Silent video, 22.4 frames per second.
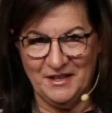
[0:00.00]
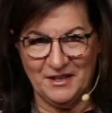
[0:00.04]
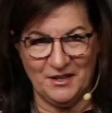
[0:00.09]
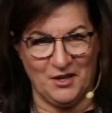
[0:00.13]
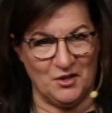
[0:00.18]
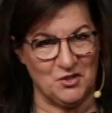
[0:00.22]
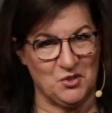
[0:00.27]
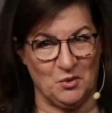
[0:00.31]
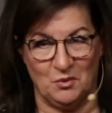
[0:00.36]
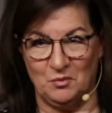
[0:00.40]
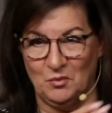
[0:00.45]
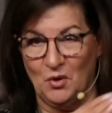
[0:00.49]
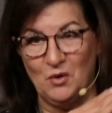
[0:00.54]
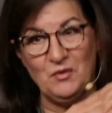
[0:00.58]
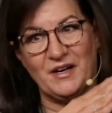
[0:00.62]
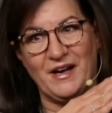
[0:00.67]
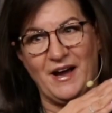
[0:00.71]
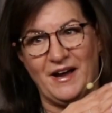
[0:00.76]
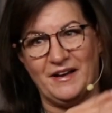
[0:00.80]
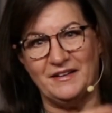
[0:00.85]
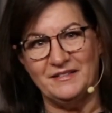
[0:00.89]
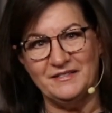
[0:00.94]
because we're
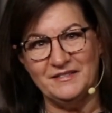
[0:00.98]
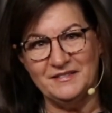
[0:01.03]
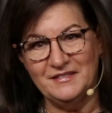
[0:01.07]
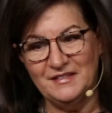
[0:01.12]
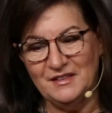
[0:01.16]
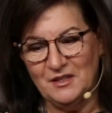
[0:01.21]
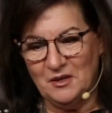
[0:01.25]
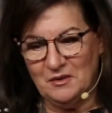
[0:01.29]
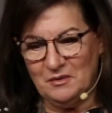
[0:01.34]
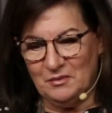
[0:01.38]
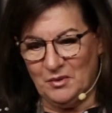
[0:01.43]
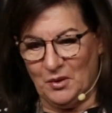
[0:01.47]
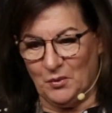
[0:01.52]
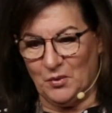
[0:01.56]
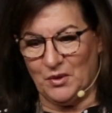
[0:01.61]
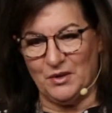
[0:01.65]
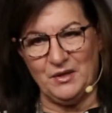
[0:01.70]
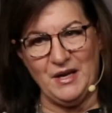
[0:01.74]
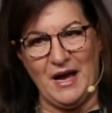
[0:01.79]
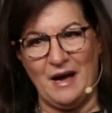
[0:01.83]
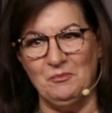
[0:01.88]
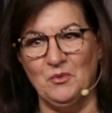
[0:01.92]
moving on. but
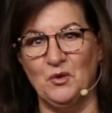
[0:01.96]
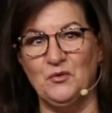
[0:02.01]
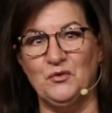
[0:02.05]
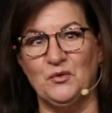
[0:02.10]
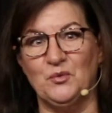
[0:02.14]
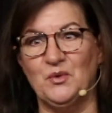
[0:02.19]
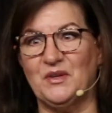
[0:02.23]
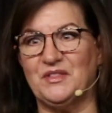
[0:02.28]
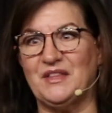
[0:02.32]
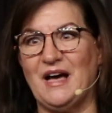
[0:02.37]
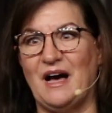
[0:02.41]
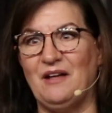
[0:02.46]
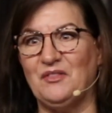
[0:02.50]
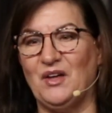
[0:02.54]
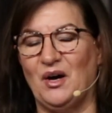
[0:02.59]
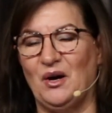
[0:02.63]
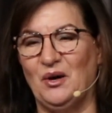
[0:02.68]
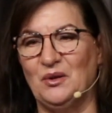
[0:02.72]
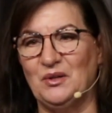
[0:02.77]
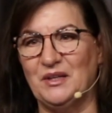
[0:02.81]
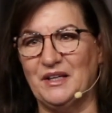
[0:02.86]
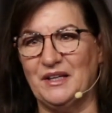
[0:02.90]
we're not moving without
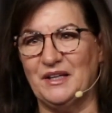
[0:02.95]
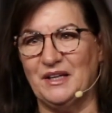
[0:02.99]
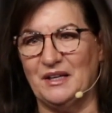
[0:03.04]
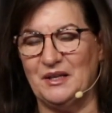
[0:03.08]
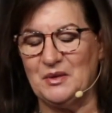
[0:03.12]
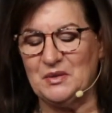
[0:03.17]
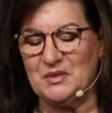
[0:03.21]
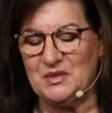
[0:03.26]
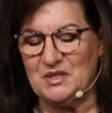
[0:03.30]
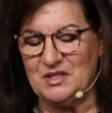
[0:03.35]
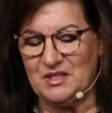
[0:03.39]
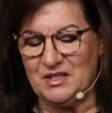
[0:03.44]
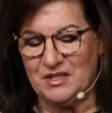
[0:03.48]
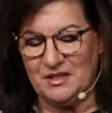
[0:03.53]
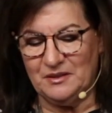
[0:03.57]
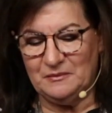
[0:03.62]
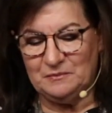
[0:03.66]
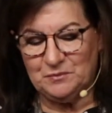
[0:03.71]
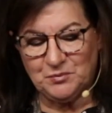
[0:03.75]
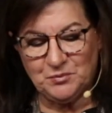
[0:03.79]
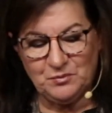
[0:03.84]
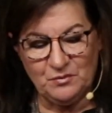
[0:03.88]
the Holy Ghost.
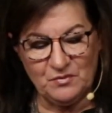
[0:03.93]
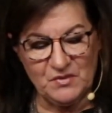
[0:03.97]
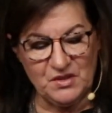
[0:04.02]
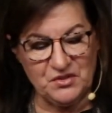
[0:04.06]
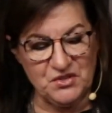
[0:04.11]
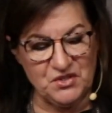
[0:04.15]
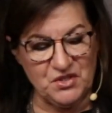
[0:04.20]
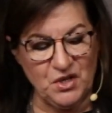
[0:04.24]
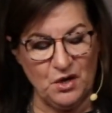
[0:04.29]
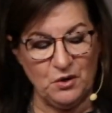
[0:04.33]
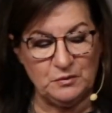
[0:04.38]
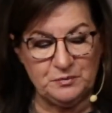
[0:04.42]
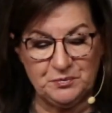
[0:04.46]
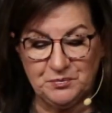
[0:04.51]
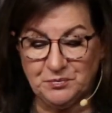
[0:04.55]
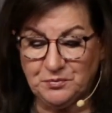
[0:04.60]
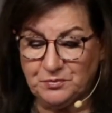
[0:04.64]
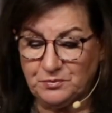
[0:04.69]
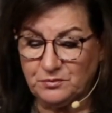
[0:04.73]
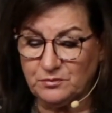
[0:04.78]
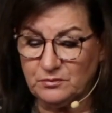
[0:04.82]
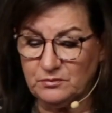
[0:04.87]
So
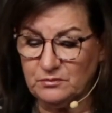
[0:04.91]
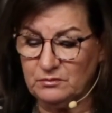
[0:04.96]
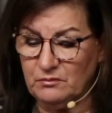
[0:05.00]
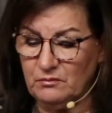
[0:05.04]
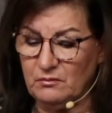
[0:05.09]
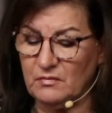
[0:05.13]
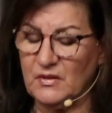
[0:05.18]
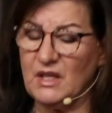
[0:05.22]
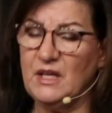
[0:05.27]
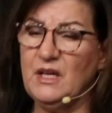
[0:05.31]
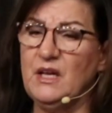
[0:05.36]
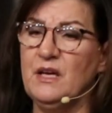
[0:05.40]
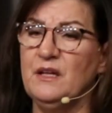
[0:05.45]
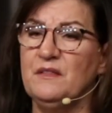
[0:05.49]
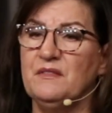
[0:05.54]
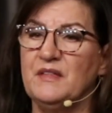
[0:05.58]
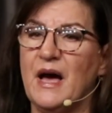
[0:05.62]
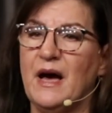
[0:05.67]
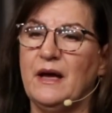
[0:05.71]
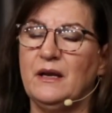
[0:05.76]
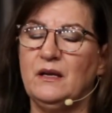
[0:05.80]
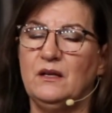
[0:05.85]
in
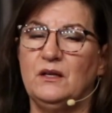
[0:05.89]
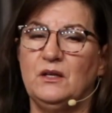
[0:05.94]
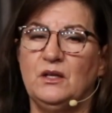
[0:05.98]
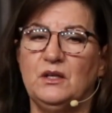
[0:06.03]
that,